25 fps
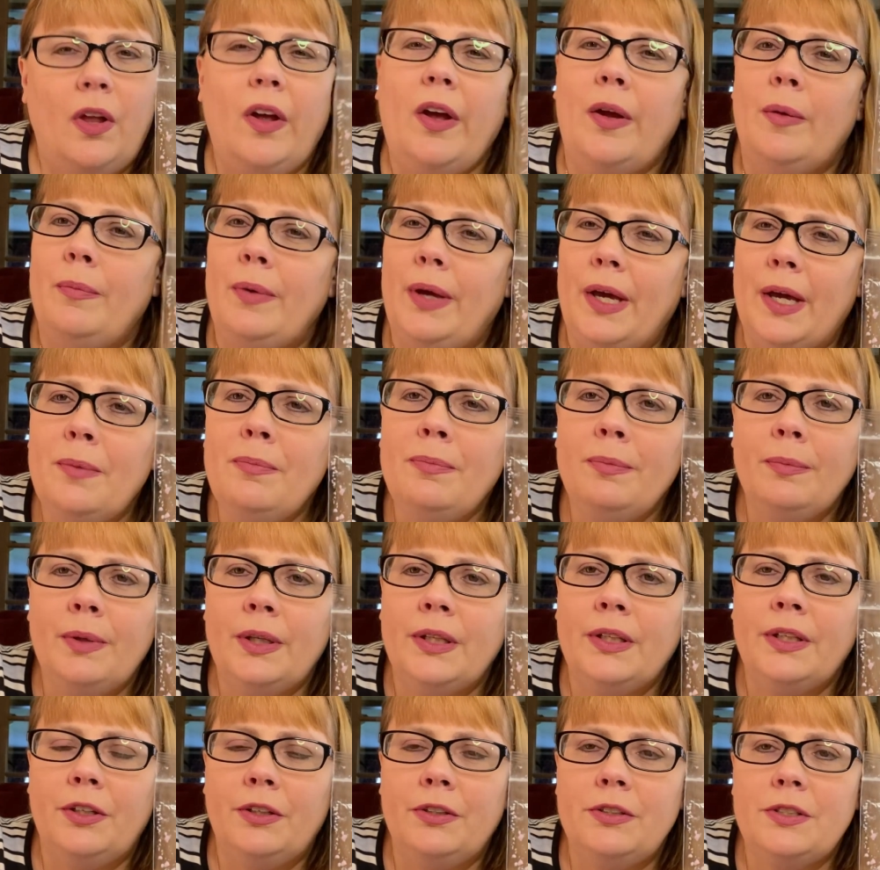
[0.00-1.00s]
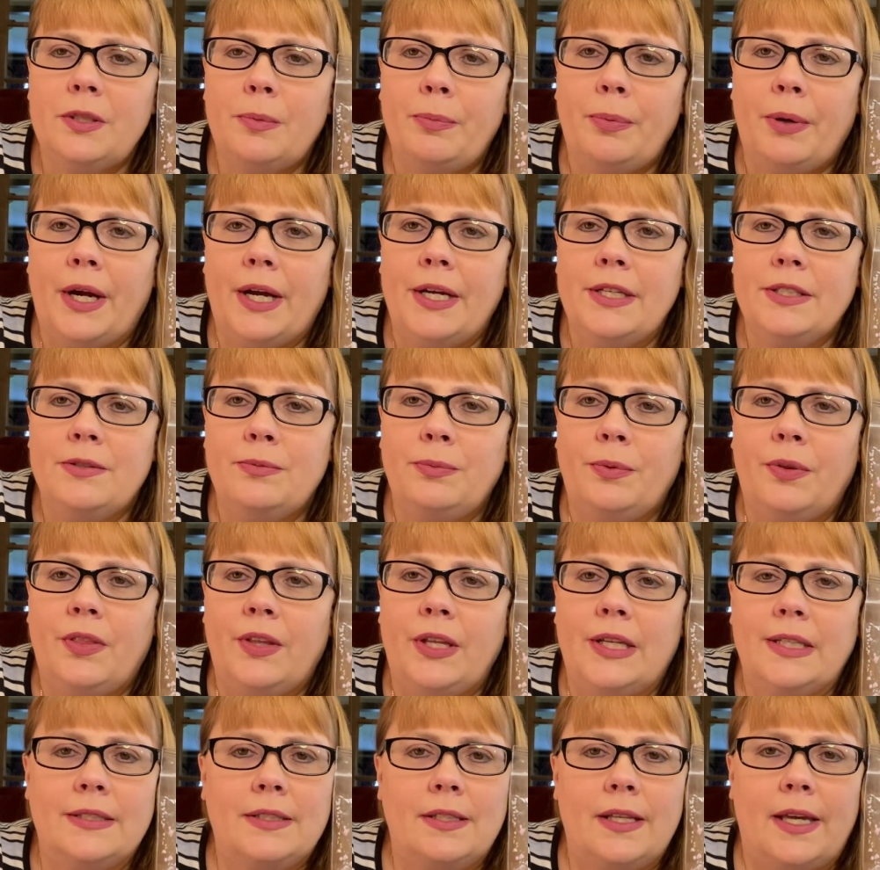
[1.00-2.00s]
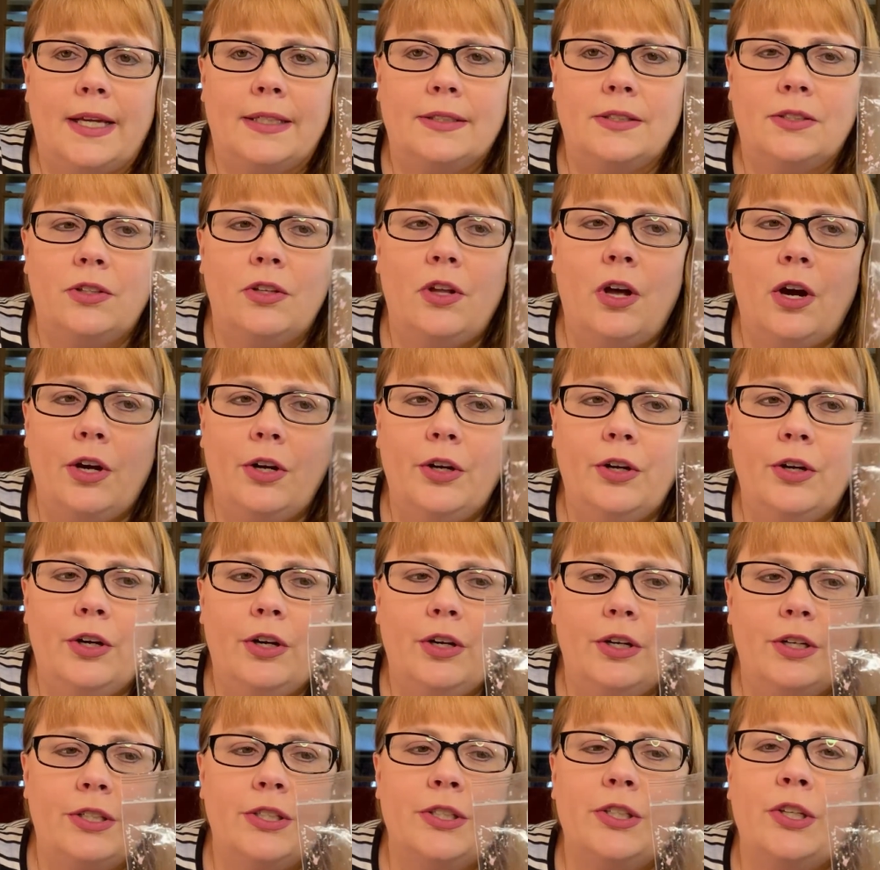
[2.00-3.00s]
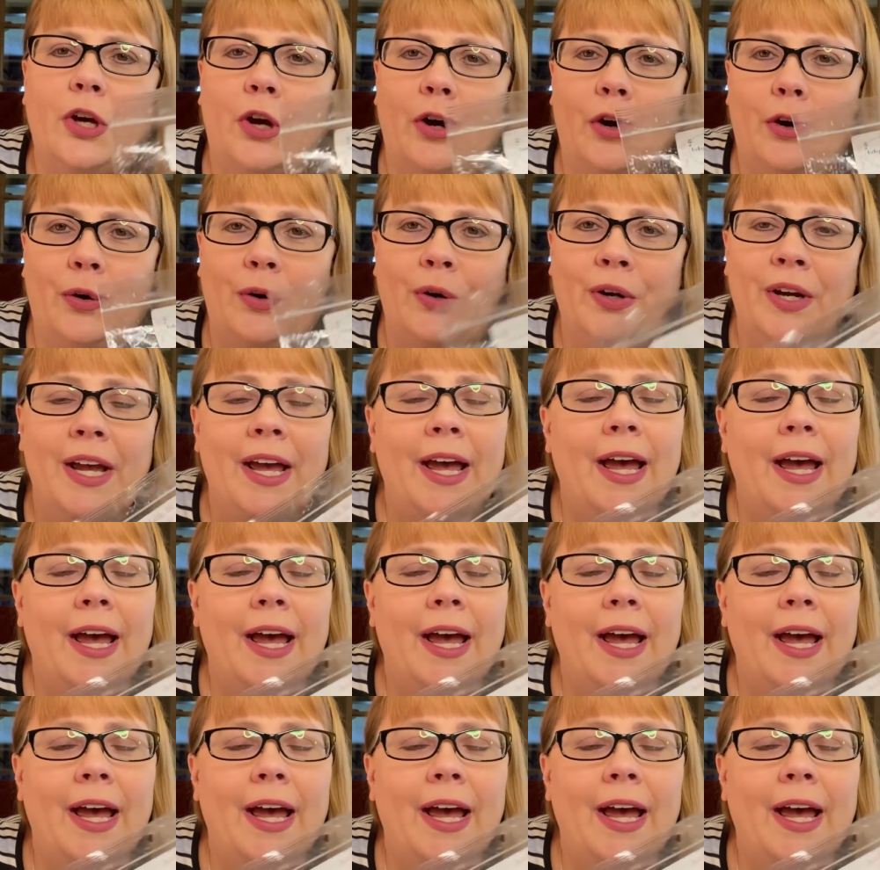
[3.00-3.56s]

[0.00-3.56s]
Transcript: I'm a little surprised when things last longer, so